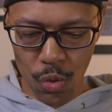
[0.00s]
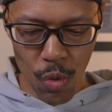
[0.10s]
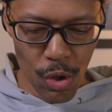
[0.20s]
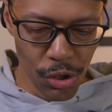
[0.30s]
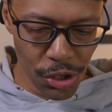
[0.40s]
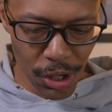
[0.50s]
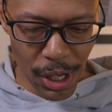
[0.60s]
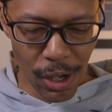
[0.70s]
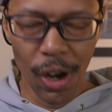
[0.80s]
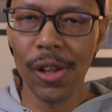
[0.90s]
swoosh
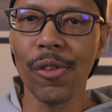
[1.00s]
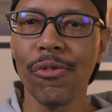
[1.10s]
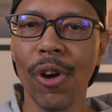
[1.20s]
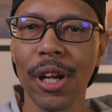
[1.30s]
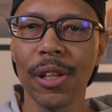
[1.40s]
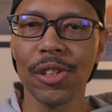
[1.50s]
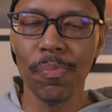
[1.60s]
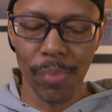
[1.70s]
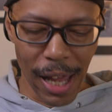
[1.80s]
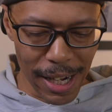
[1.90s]
on the front of the
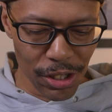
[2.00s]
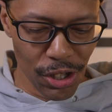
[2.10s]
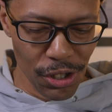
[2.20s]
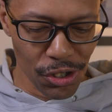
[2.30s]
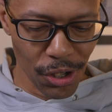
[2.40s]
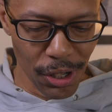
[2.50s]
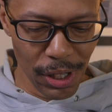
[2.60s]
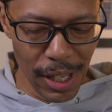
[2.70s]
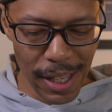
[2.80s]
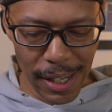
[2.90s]
black t-shirt,
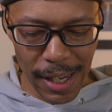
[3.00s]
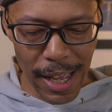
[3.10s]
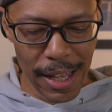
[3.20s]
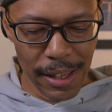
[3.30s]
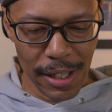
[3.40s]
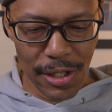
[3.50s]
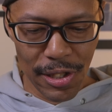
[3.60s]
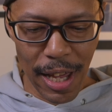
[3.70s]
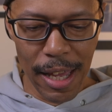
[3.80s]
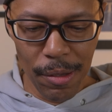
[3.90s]
and it had the
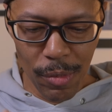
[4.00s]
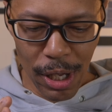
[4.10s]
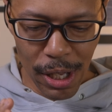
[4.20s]
same